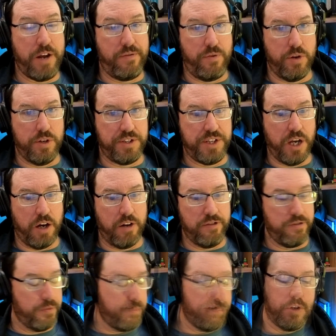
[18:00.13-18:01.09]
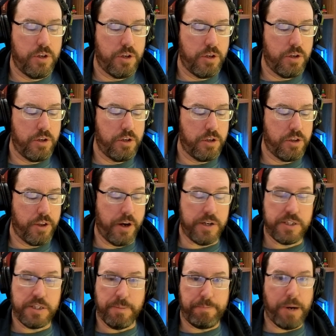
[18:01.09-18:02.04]
itself. There's
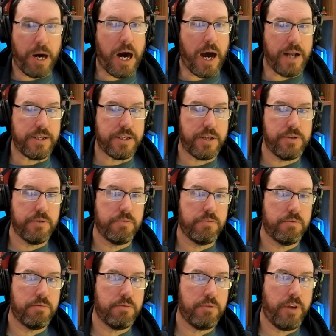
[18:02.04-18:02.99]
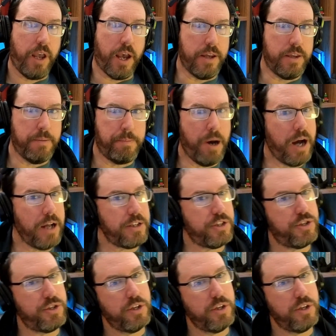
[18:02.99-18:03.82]
the bot. Okay, the bots